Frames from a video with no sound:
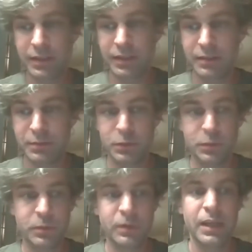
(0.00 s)

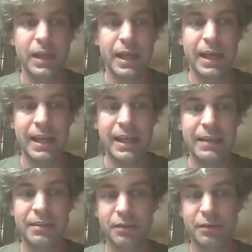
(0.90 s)
rule. Ln
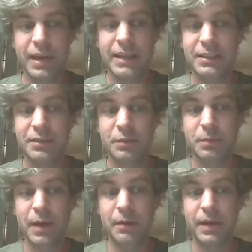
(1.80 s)
of x to the
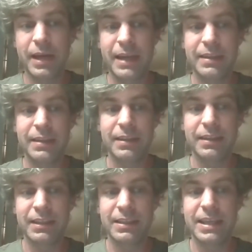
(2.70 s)
power n
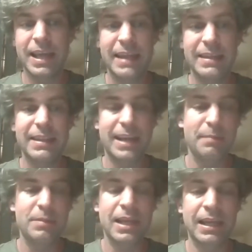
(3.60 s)
is n times
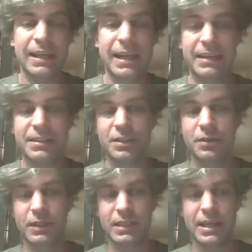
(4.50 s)
ln x. So
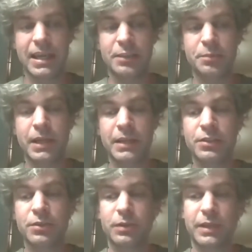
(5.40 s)
this
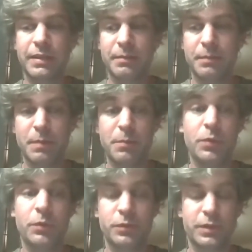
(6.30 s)
exponential can be
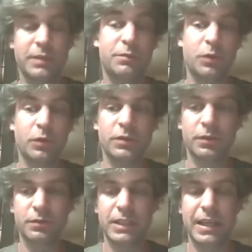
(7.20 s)
moved in front of
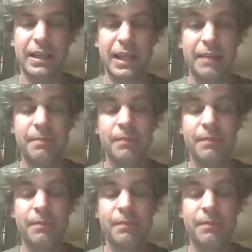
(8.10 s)
the ln.